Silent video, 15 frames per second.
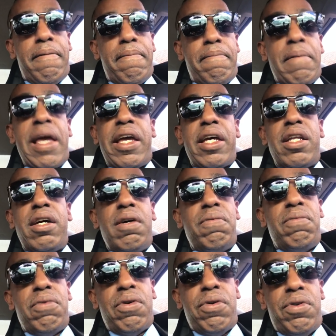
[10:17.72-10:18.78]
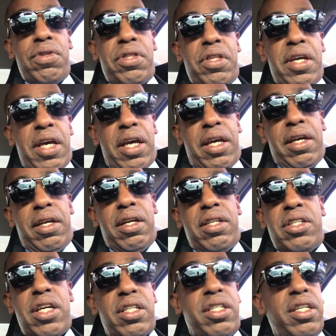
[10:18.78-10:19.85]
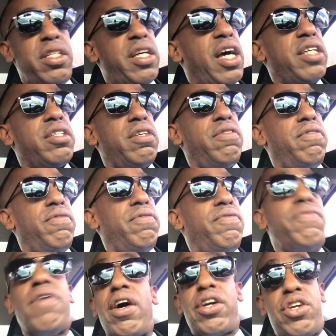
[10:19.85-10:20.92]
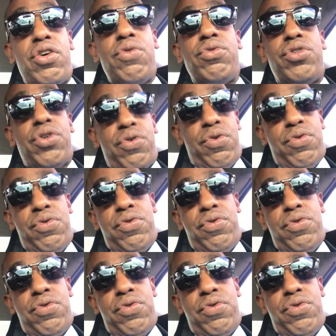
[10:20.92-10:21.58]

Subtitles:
making up word thing. Jesse Jackson, fuck you too.